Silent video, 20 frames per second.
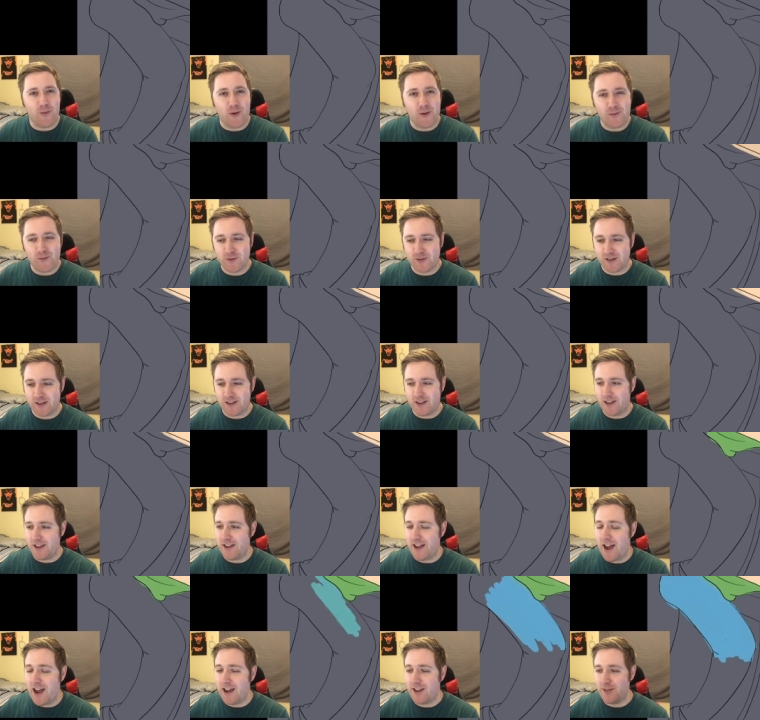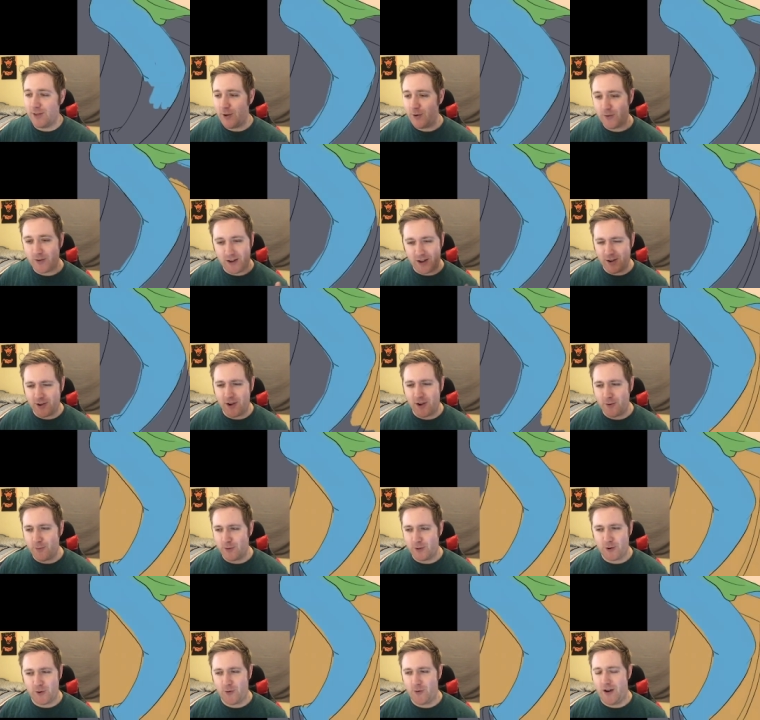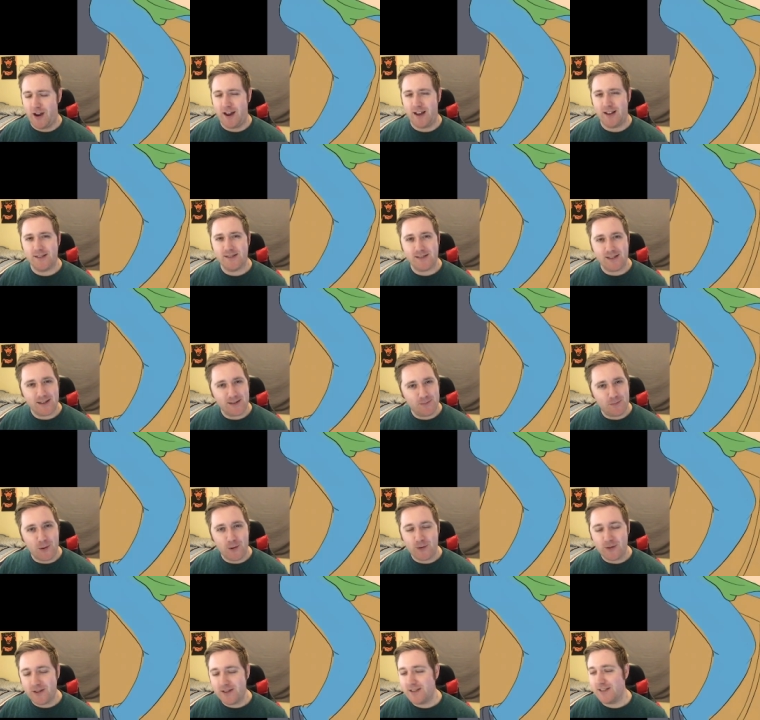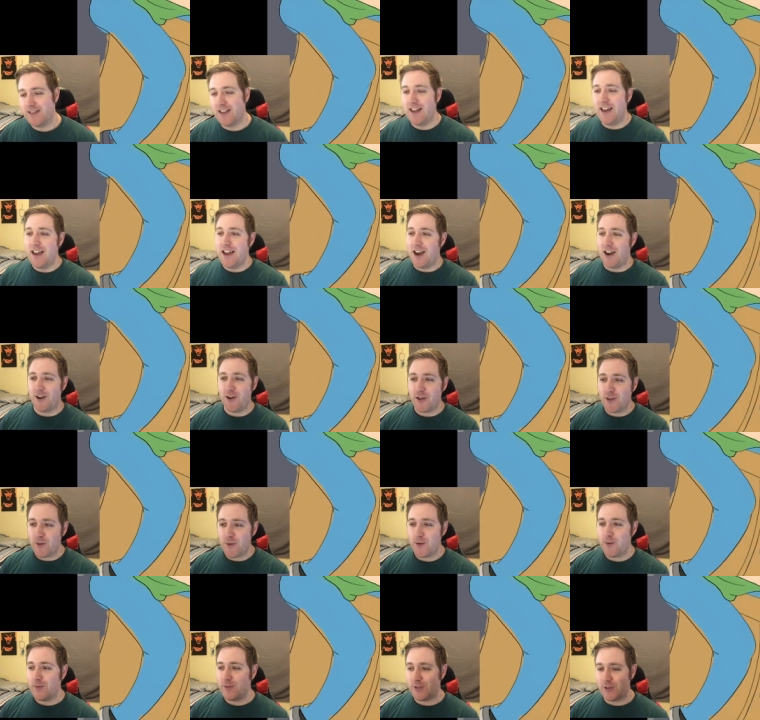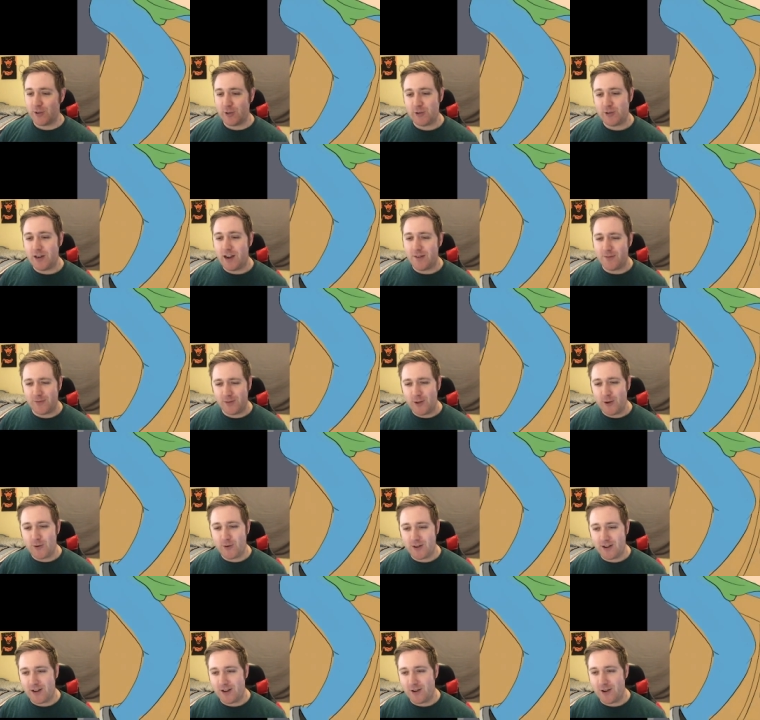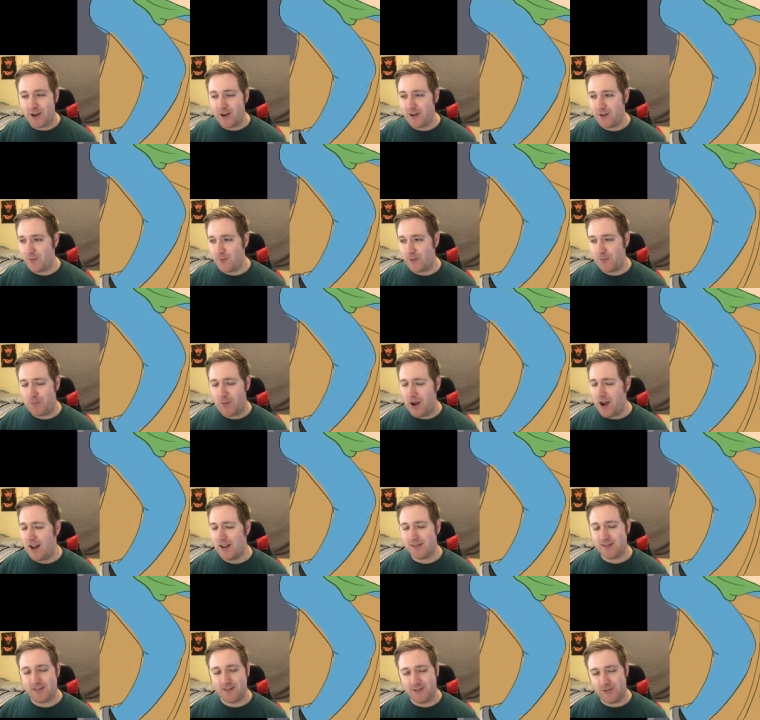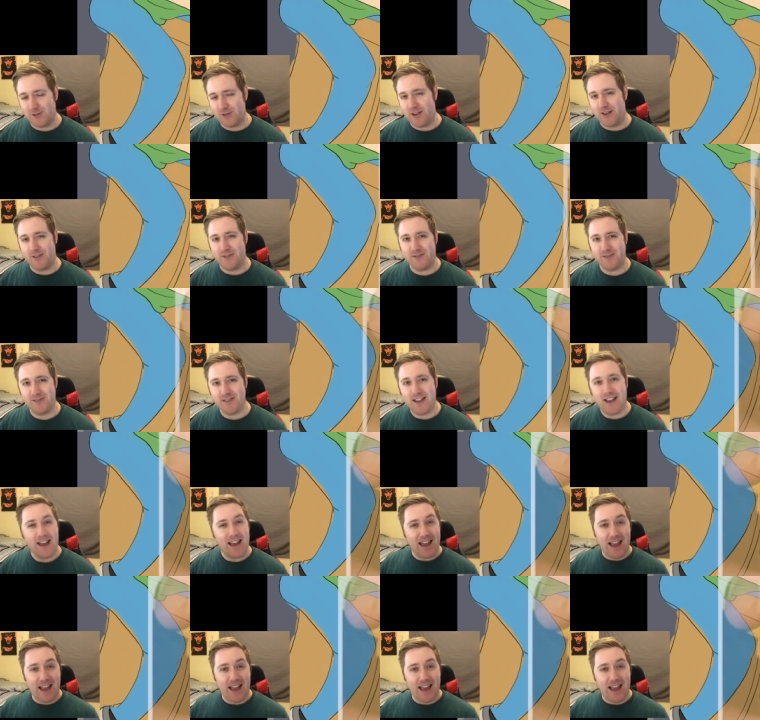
One was like a guy loading a gun with crayons as bullets. Another one was a chef loading a gun with pasta shells.